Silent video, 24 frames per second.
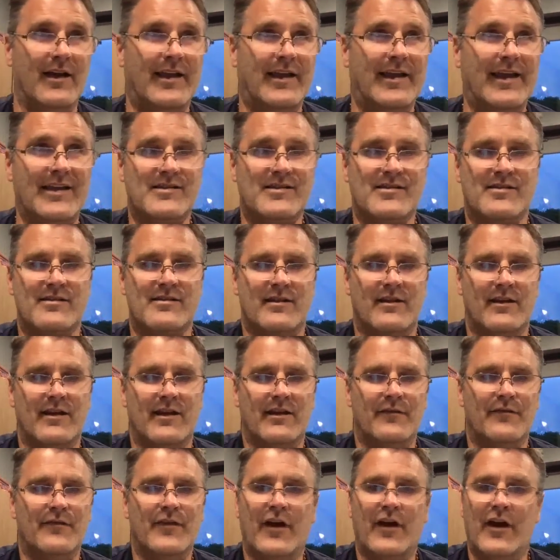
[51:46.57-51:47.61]
gets
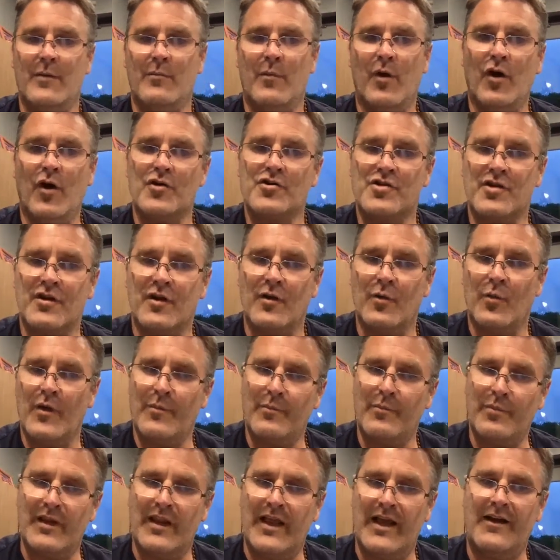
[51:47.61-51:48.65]
very emotional
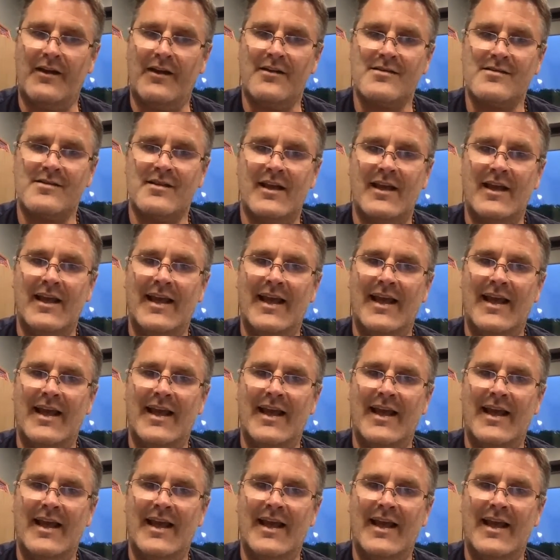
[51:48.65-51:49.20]
with players.